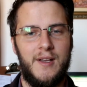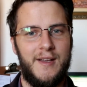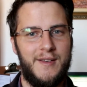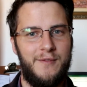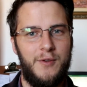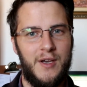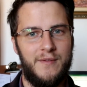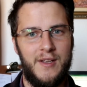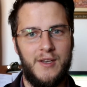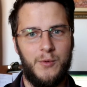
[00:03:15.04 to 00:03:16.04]
And if you
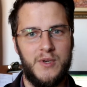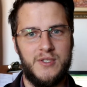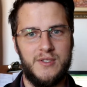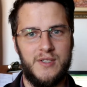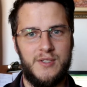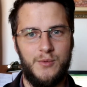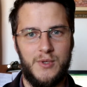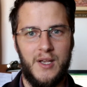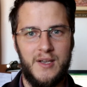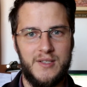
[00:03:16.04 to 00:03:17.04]
have any questions that you
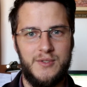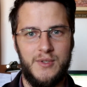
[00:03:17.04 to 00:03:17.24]
would like us